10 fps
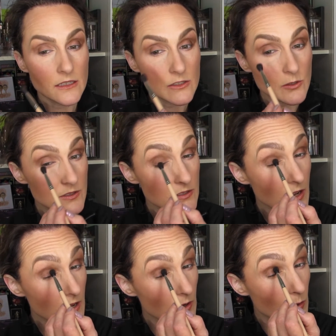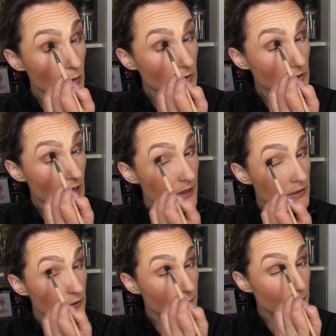So it's not a whole
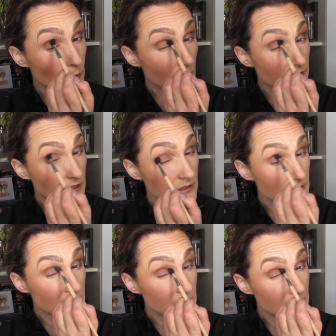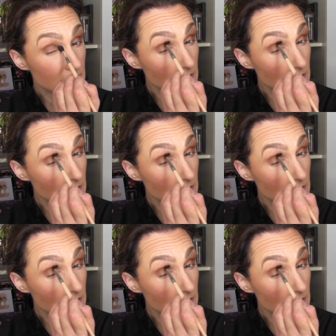lot of product,